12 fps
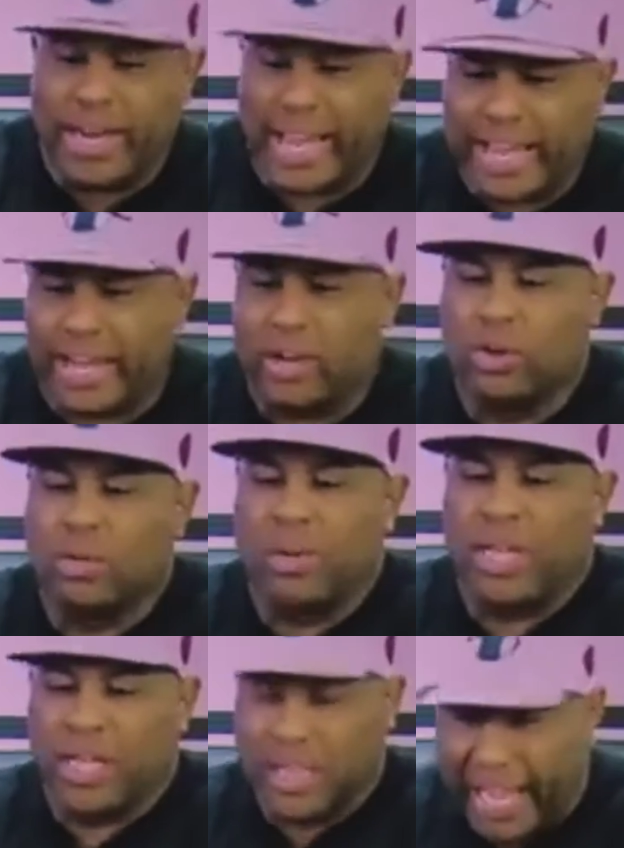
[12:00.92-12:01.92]
and I got to go to
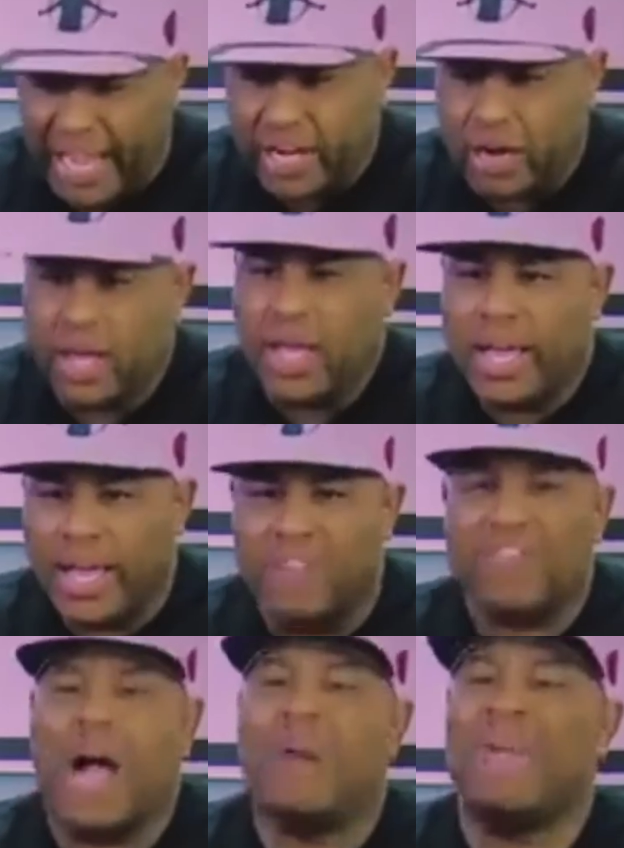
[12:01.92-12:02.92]
bed later
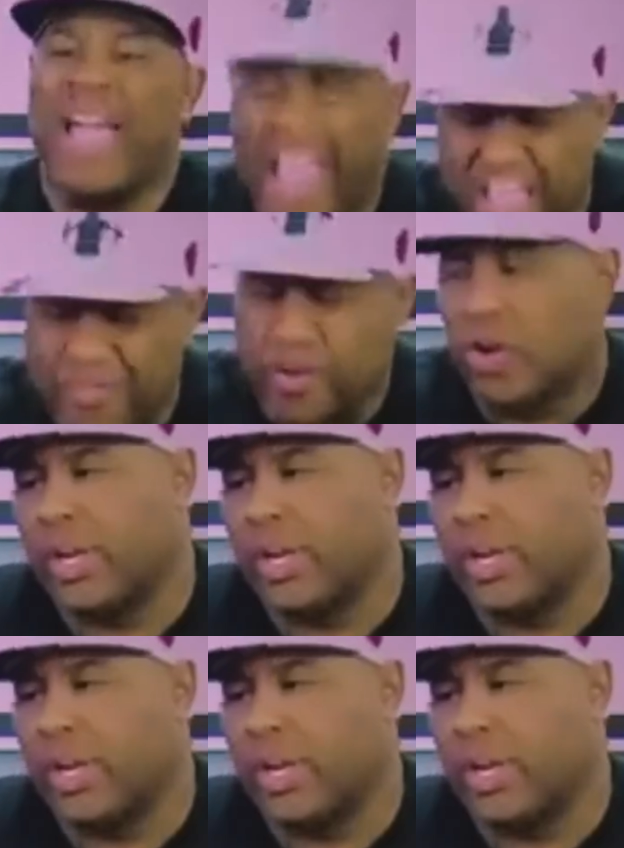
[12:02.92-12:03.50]
if I'm ever